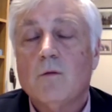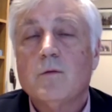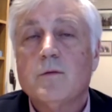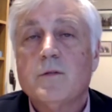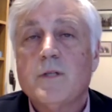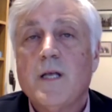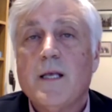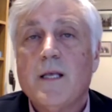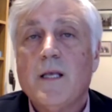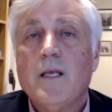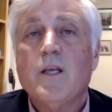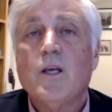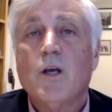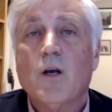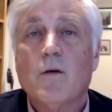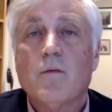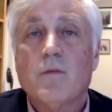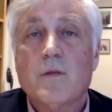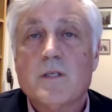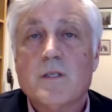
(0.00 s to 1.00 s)
taking
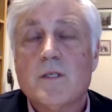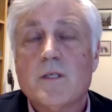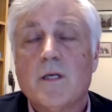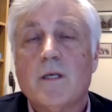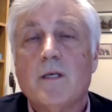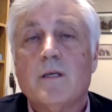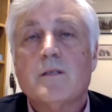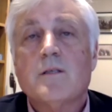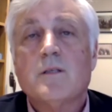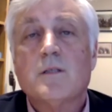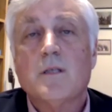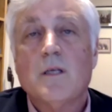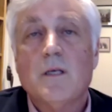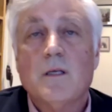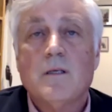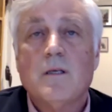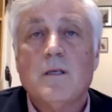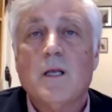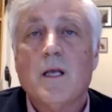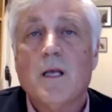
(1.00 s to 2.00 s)
care of the sickest
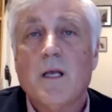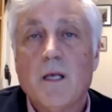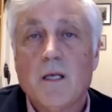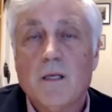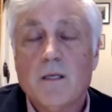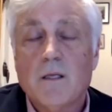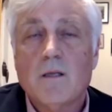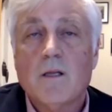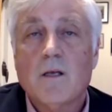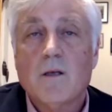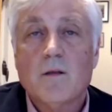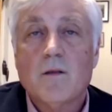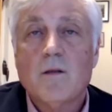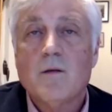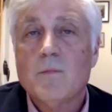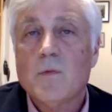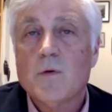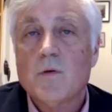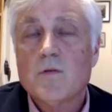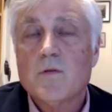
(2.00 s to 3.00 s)
and
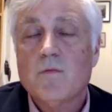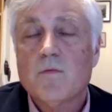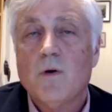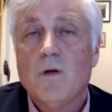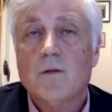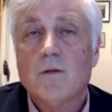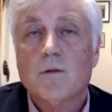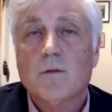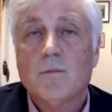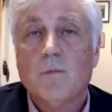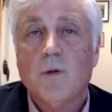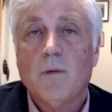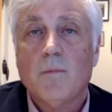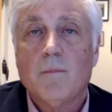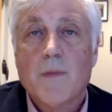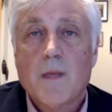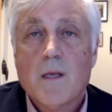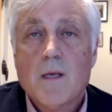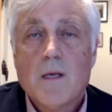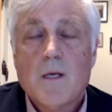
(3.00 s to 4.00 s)
the most vulnerable.
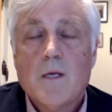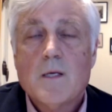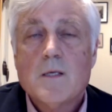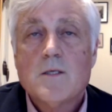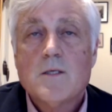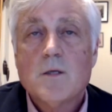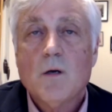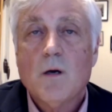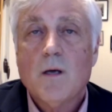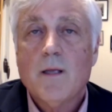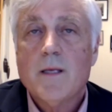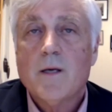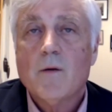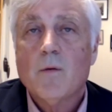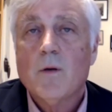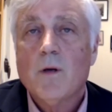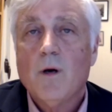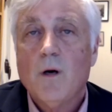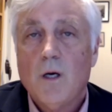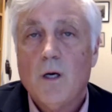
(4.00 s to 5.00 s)
So I think
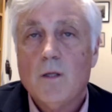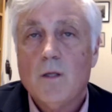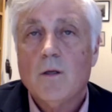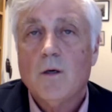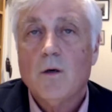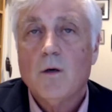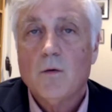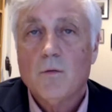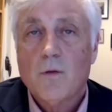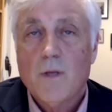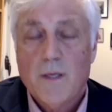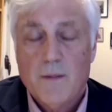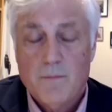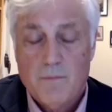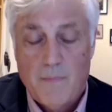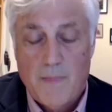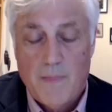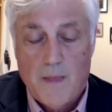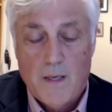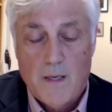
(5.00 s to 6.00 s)
we all owe
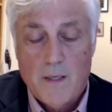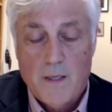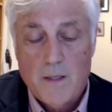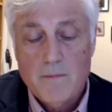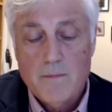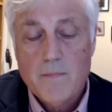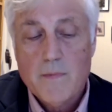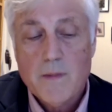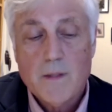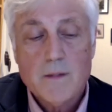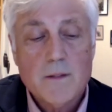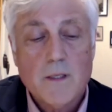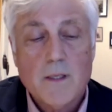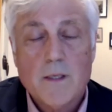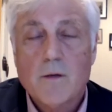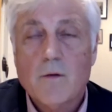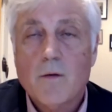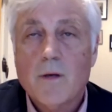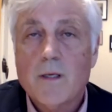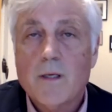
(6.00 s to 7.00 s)
them a debt
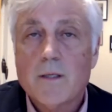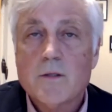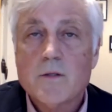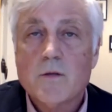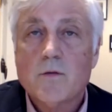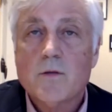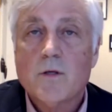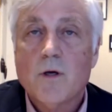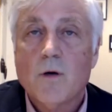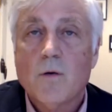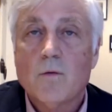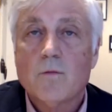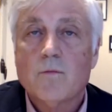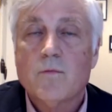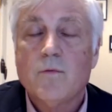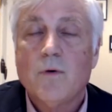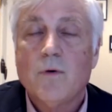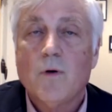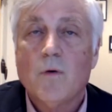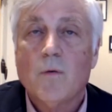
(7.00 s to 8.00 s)
of gratitude going
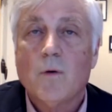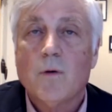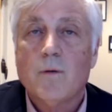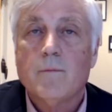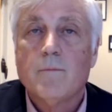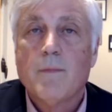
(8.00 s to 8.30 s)
forward.